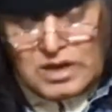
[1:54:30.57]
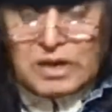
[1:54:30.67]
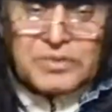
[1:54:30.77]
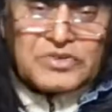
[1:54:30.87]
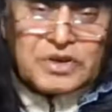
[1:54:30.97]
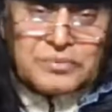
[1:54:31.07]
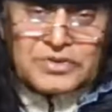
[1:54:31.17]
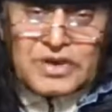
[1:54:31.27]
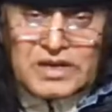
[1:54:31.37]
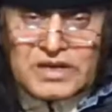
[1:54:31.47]
and
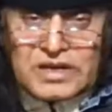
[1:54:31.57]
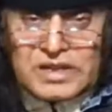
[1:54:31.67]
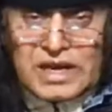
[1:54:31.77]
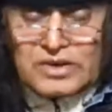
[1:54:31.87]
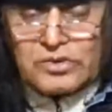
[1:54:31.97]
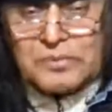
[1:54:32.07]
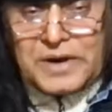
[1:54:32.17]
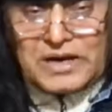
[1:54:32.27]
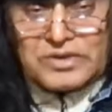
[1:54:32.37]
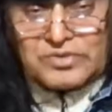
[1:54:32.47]
misrepresented the actual
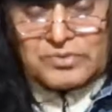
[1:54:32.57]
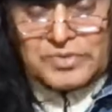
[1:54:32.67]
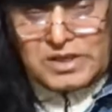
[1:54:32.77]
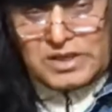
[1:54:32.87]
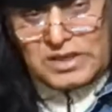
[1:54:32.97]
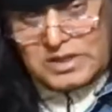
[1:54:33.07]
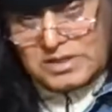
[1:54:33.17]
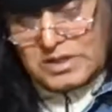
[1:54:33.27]
practice of the